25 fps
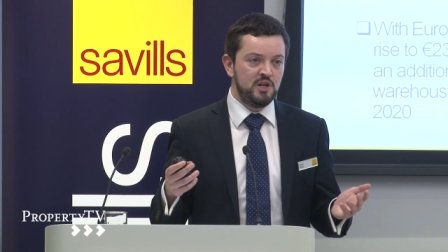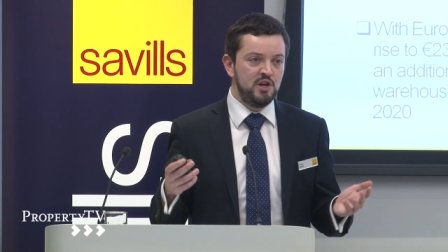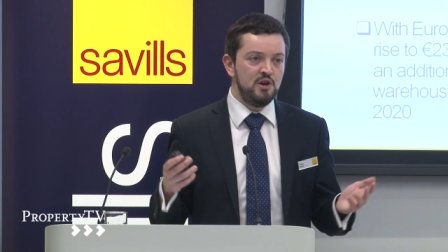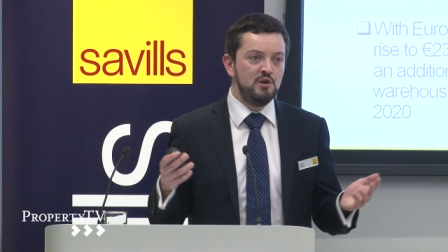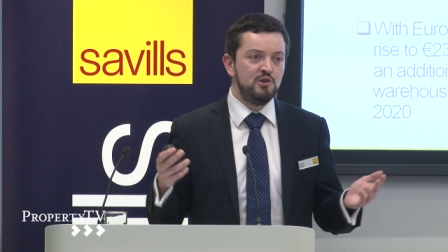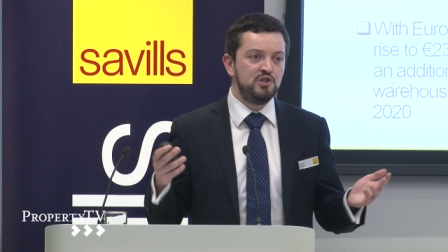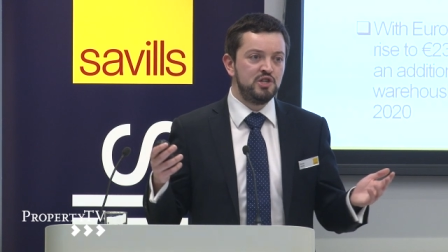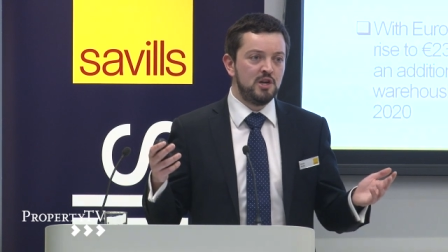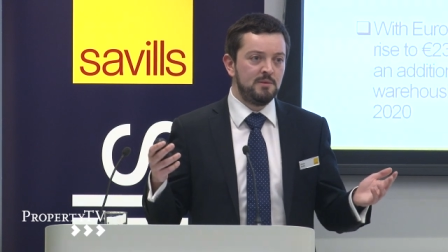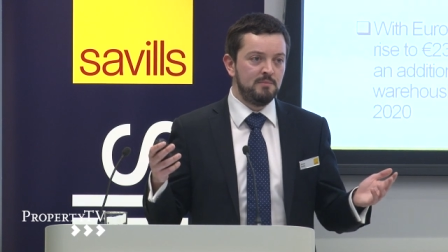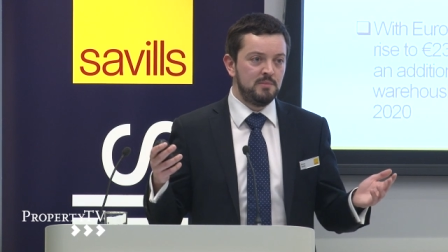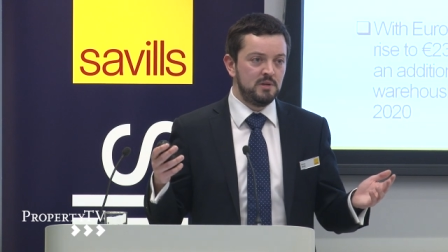
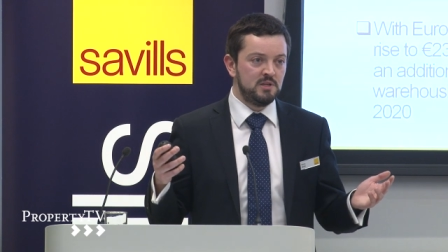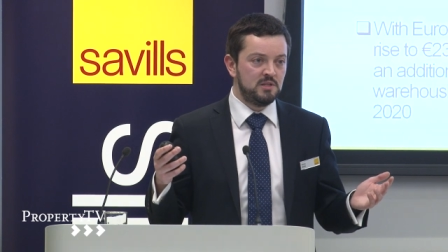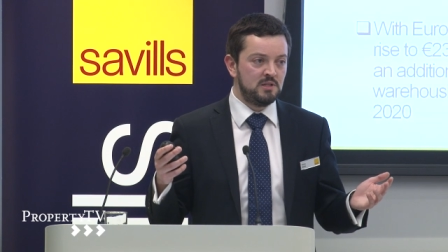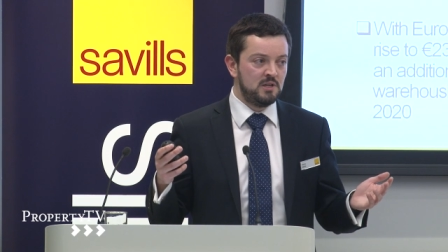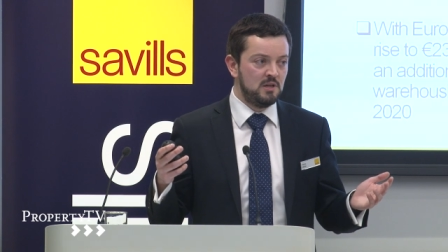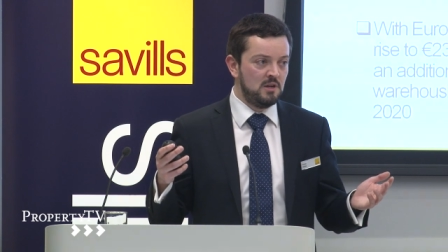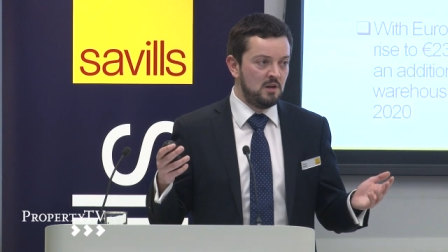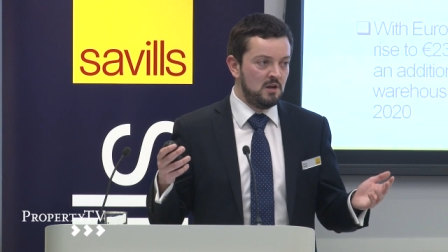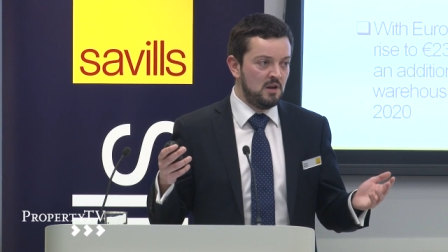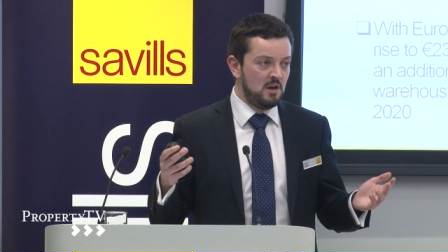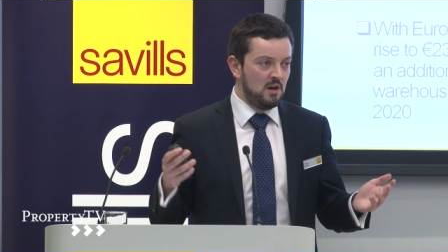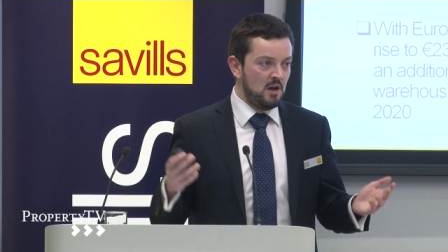huge numbers,
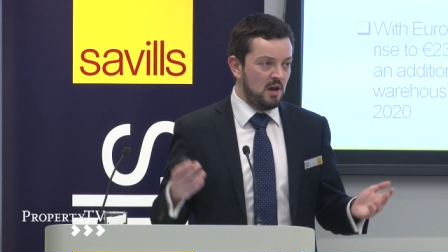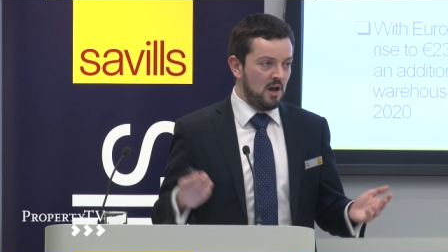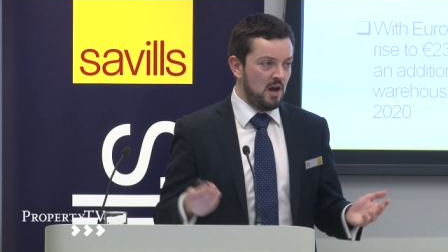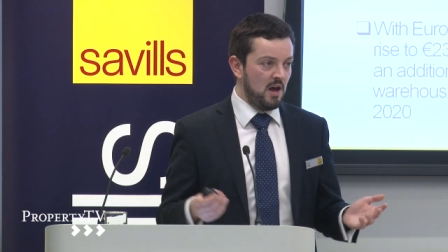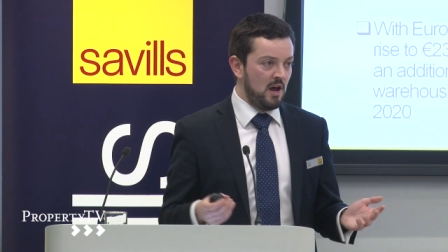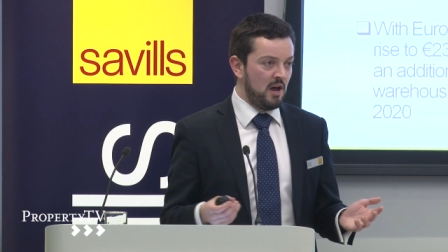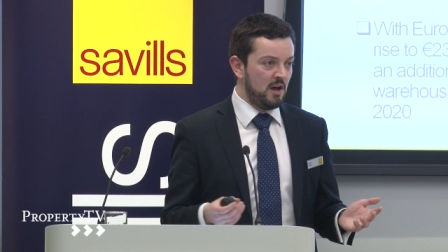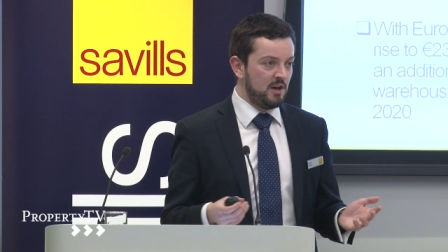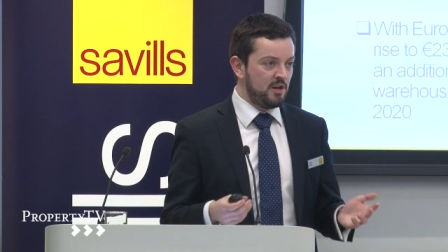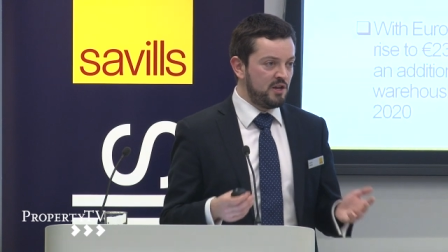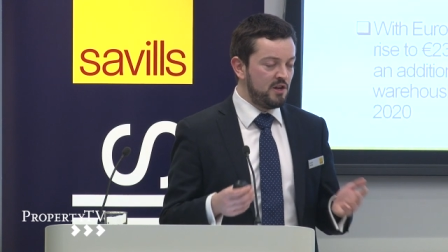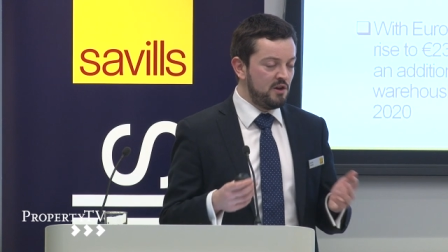
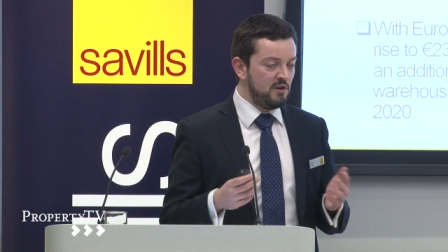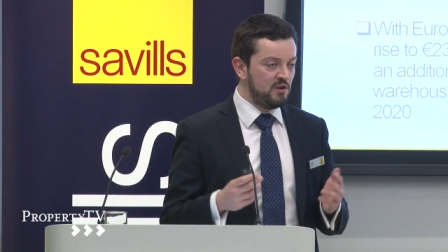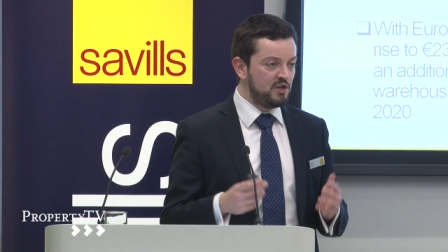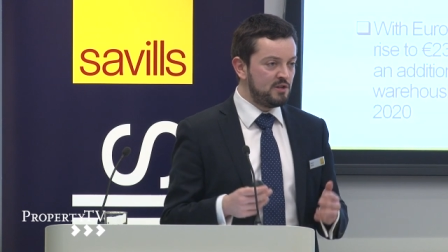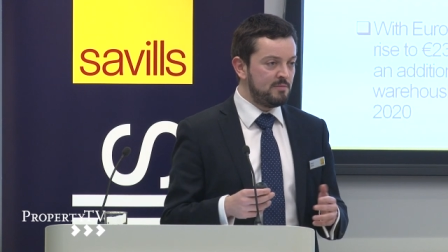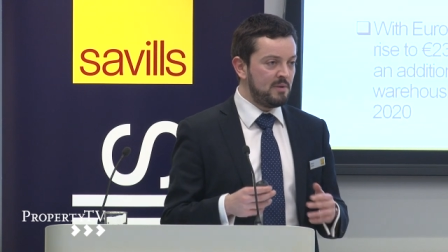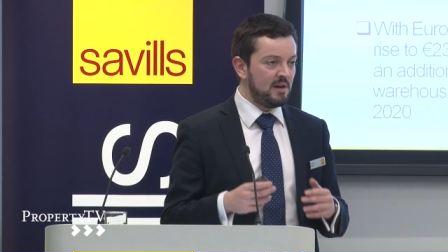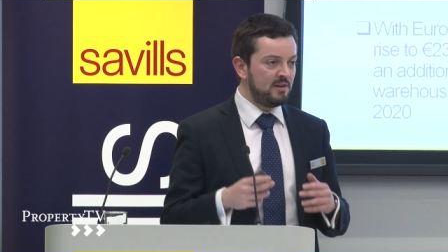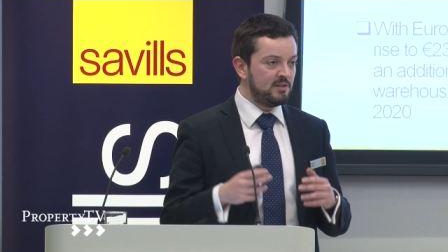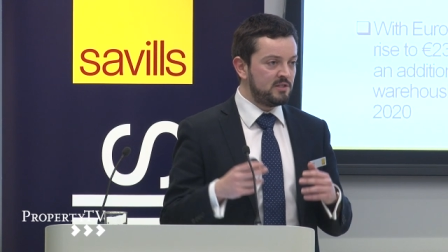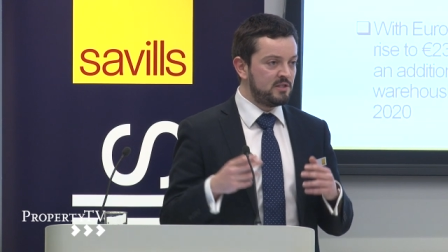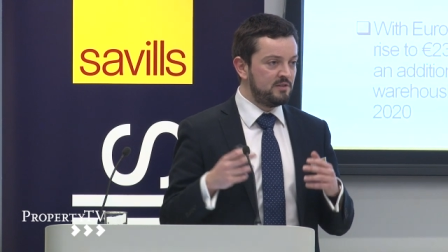huge
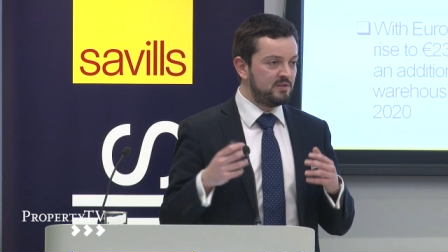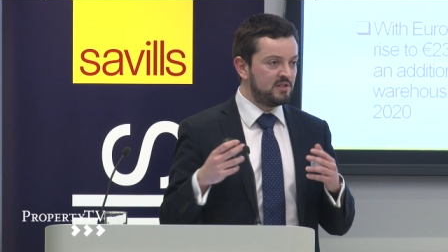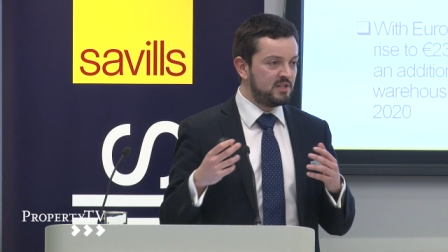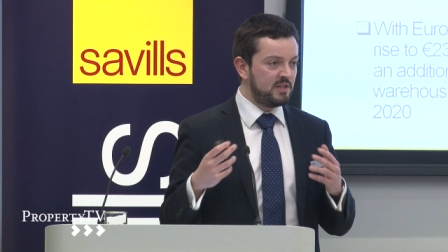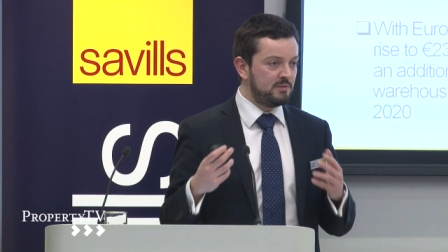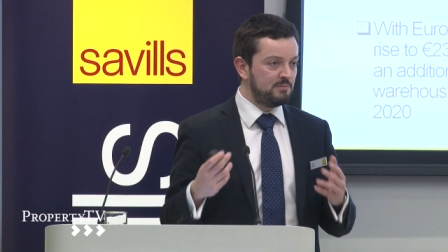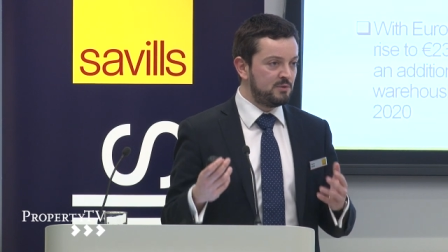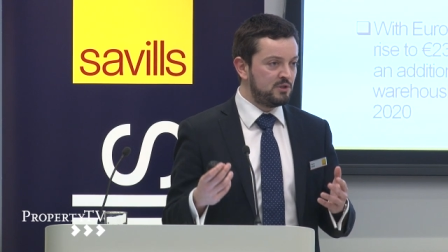amounts of